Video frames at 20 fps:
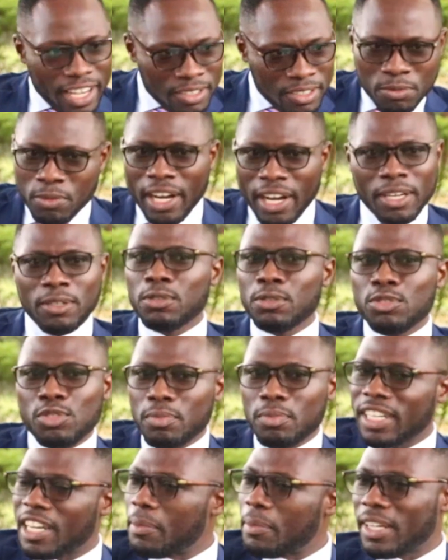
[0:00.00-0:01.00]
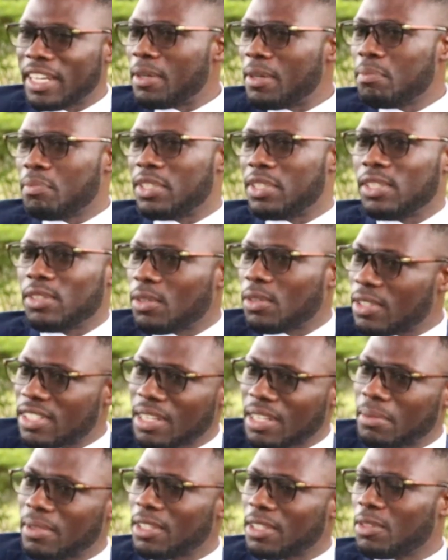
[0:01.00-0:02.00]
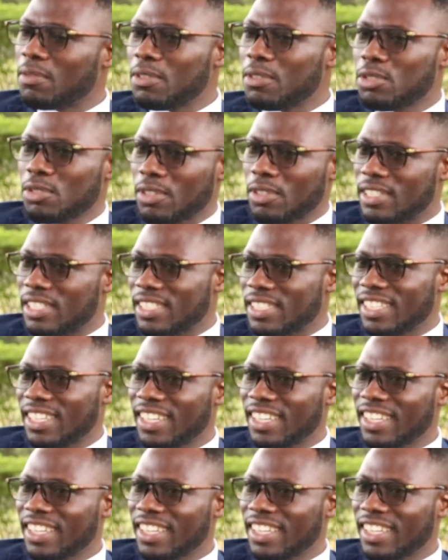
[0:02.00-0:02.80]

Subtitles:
Why don't you become an MP or something of the sort?